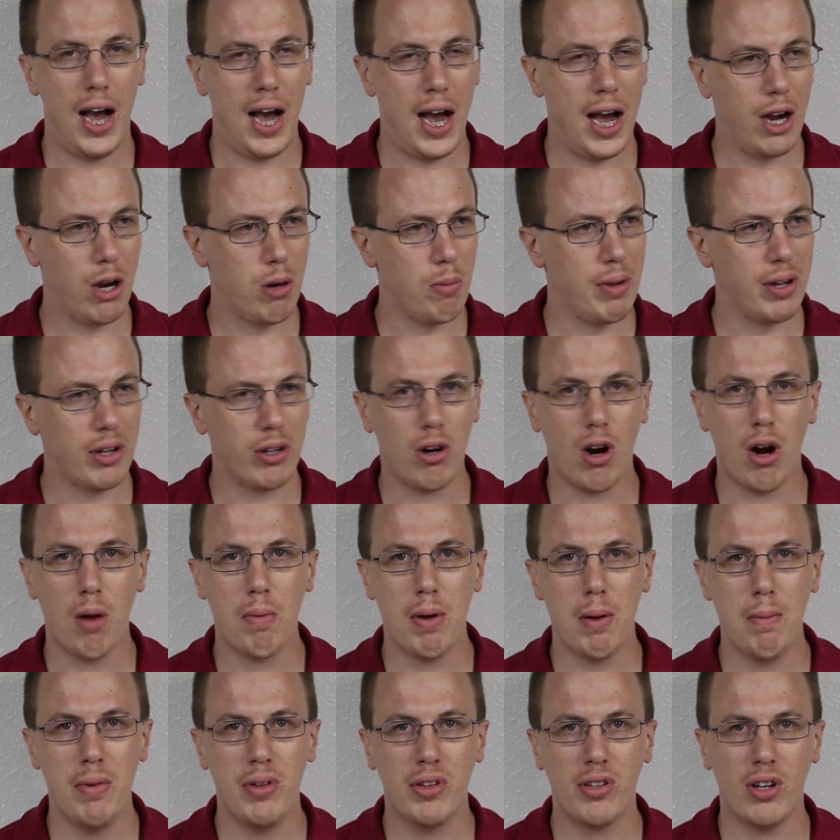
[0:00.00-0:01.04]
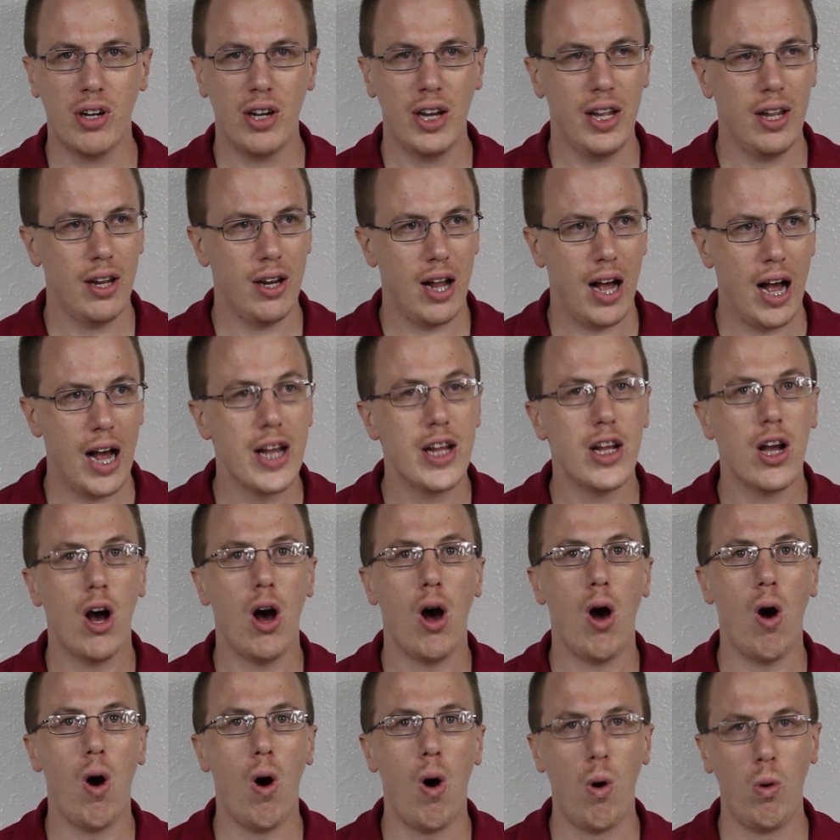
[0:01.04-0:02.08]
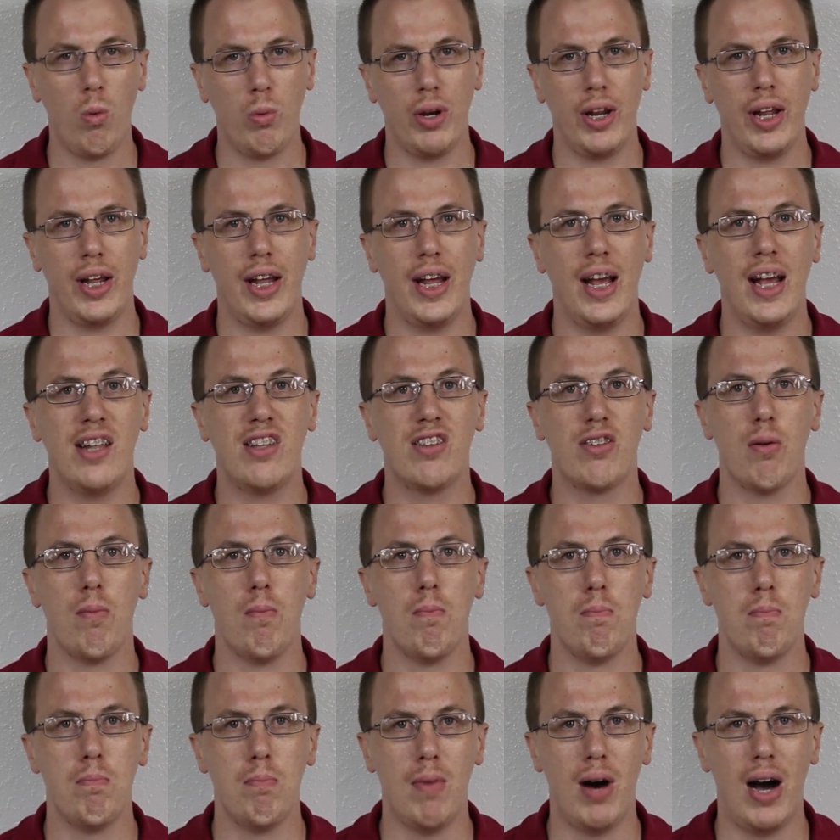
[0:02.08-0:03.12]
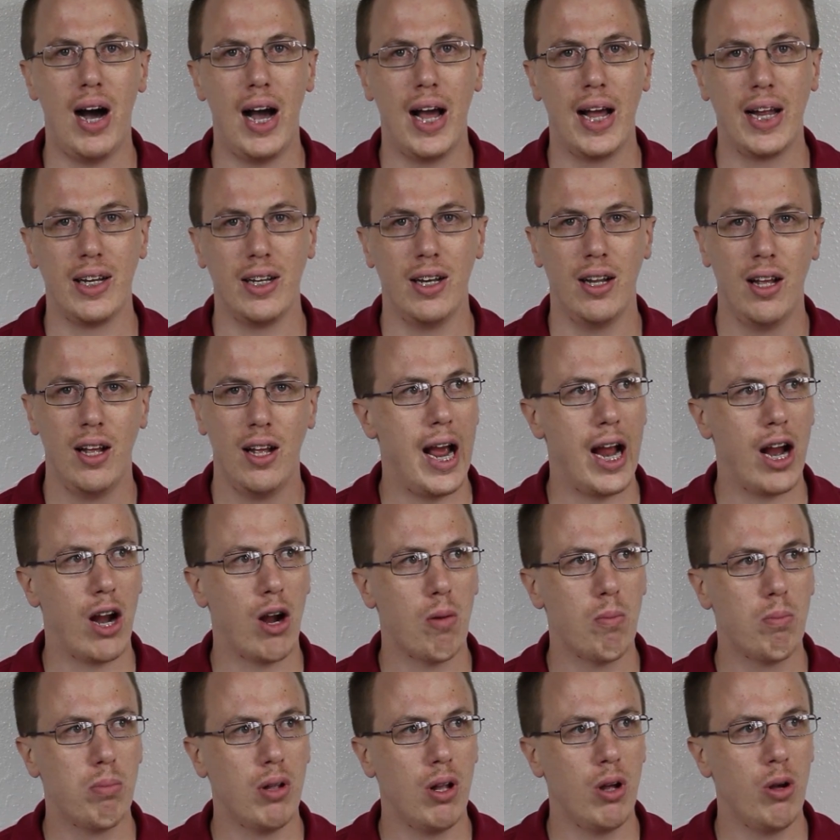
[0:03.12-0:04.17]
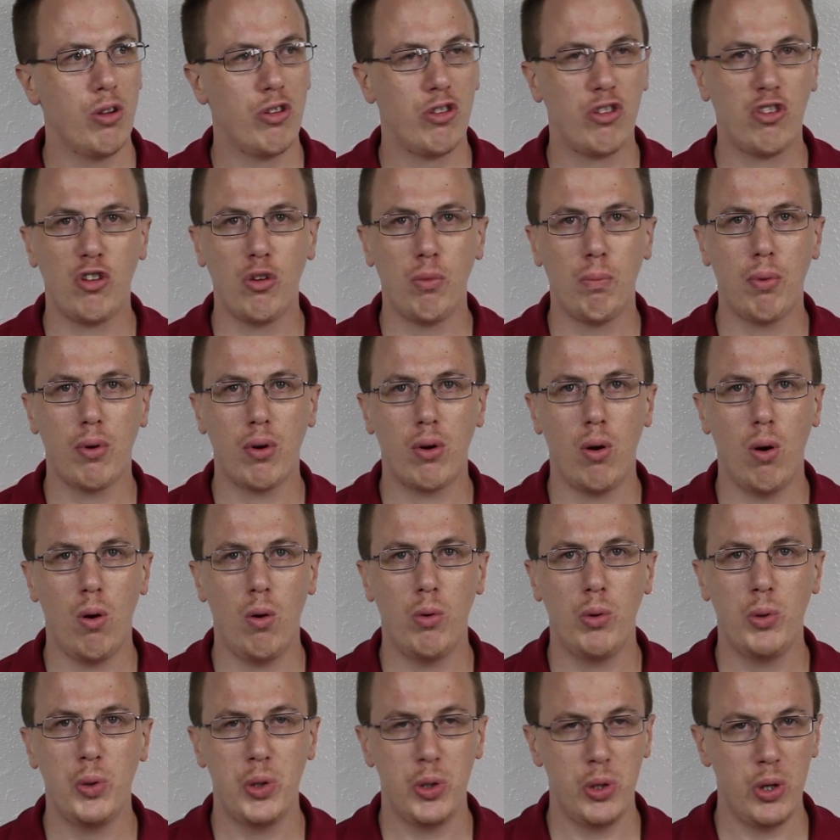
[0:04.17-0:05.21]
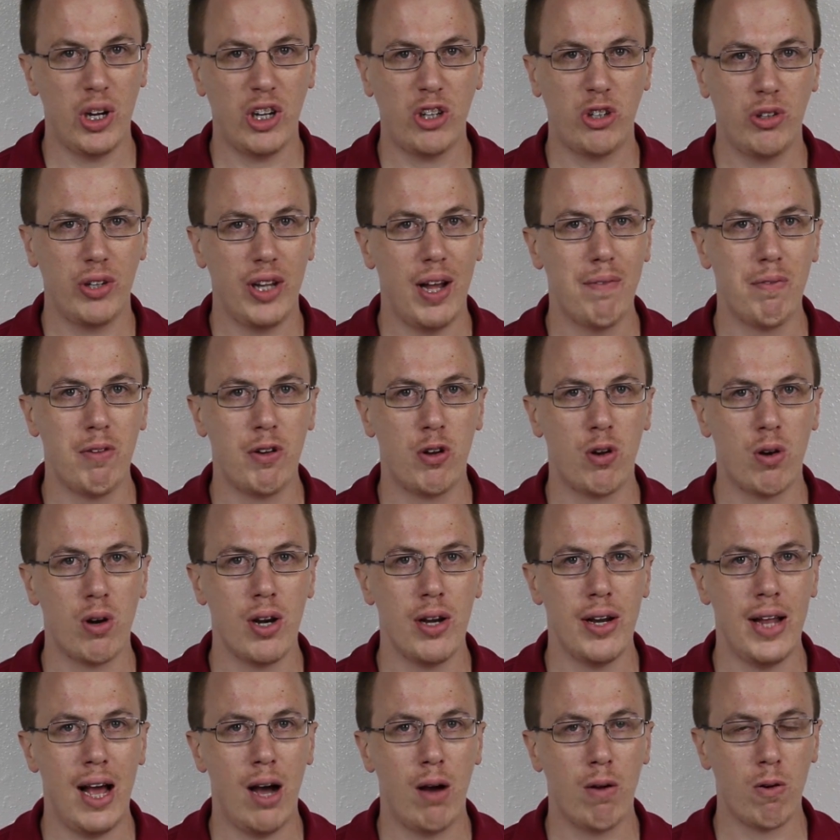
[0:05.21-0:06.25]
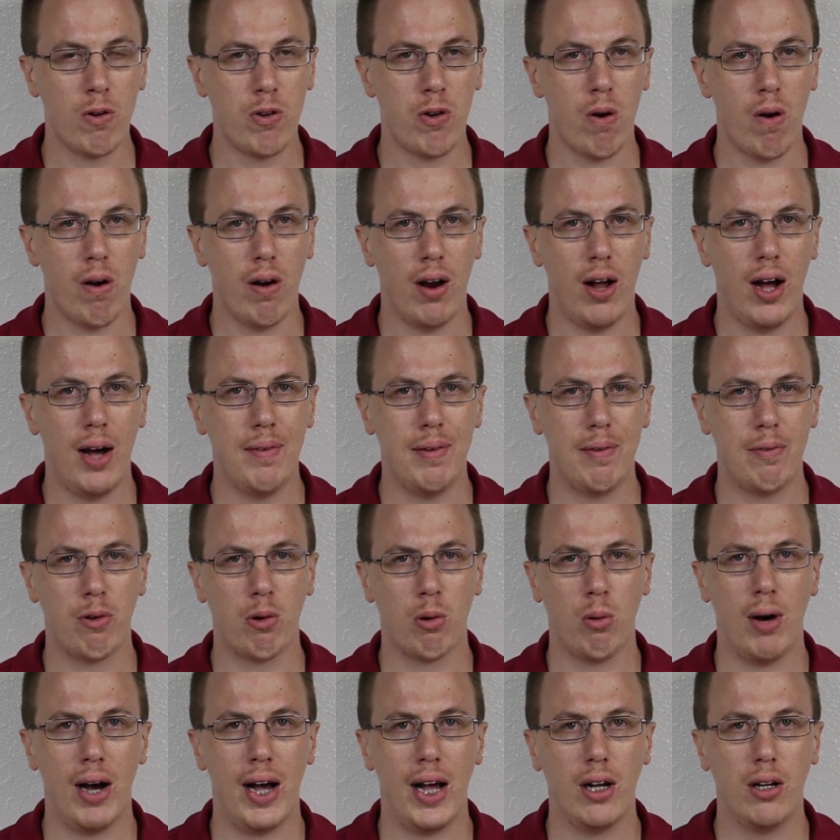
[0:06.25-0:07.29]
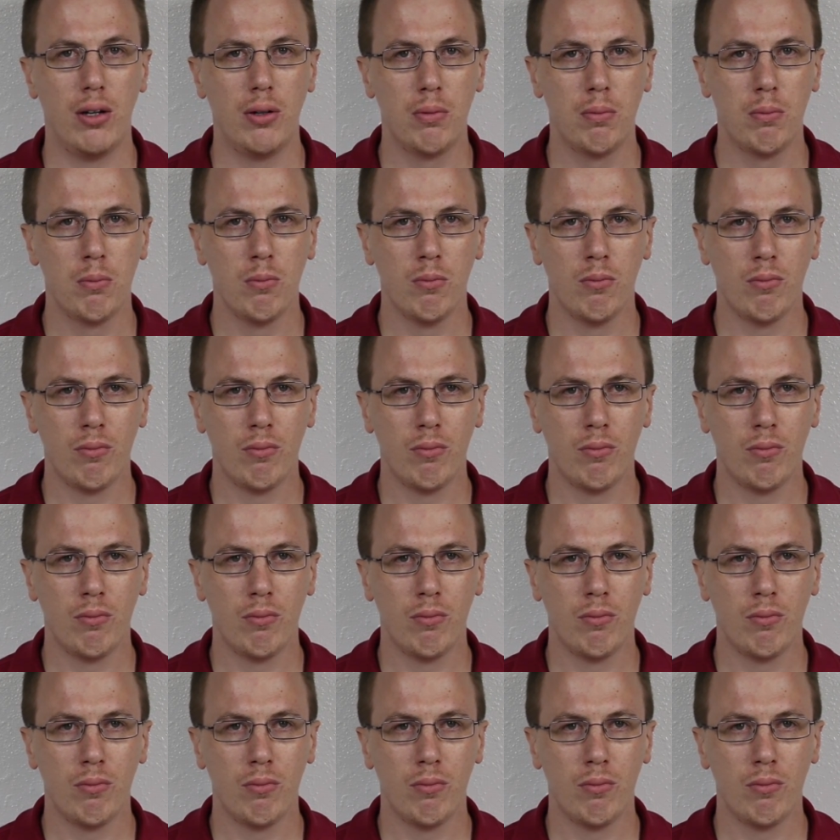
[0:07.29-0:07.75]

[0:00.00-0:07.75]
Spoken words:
I don't make car payments on it. I own it. It's mine. Air blows super cold. You actually have to turn it down and turn it off after a while.